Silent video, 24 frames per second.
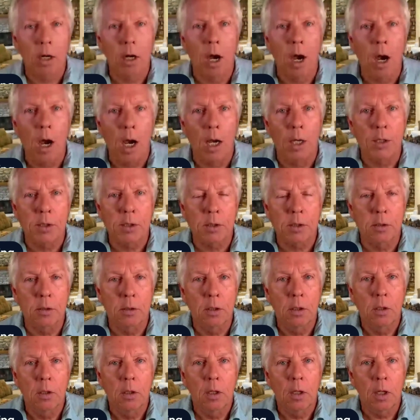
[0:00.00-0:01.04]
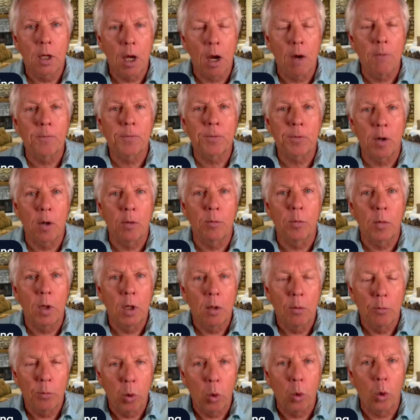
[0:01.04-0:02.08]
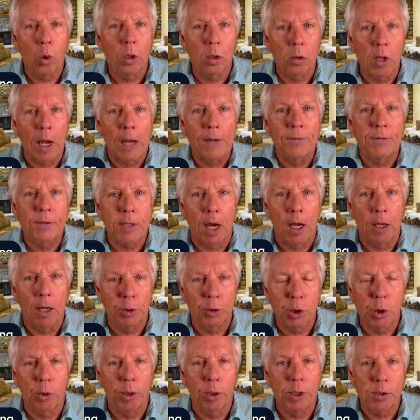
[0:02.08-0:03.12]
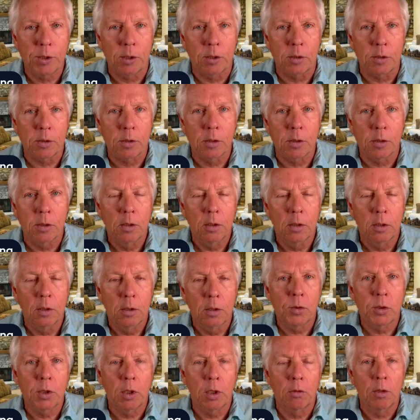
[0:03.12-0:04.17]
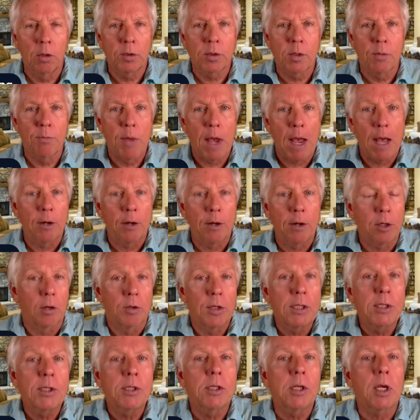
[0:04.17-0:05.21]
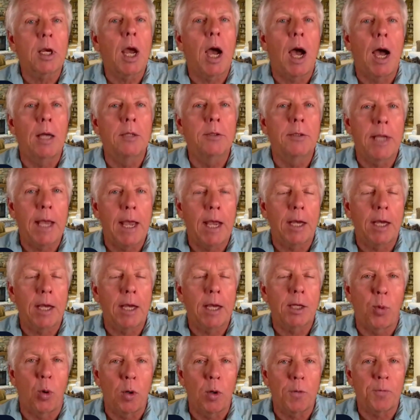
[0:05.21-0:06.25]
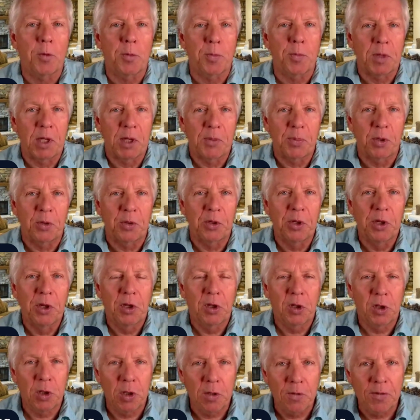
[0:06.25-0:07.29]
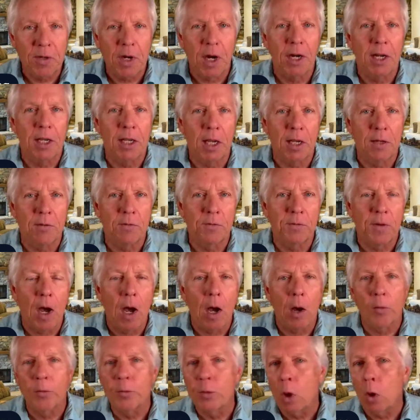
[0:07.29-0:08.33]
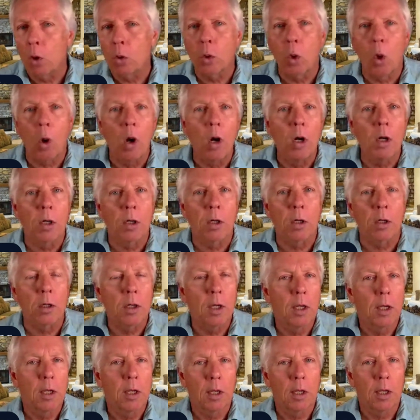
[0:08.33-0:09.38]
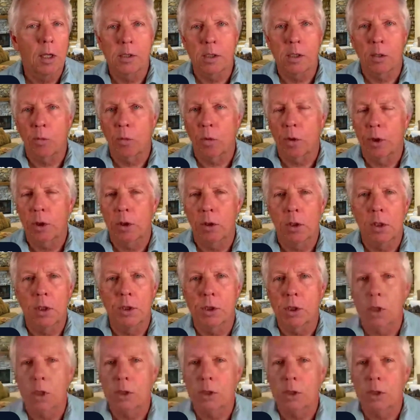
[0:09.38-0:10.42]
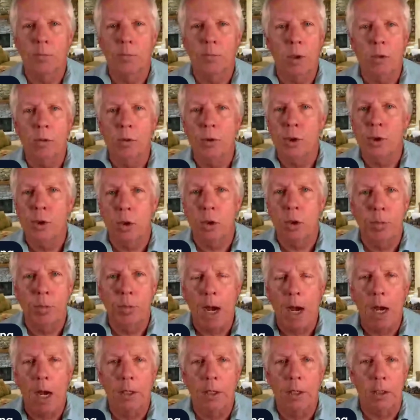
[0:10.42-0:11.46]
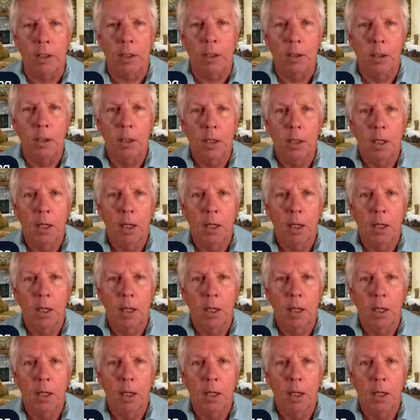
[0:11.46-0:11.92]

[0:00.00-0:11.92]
costs come from poor lifestyle choices. So it's a matter, this is a contact sport for people. You've got to get involved. No longer is it where you can just abuse your body,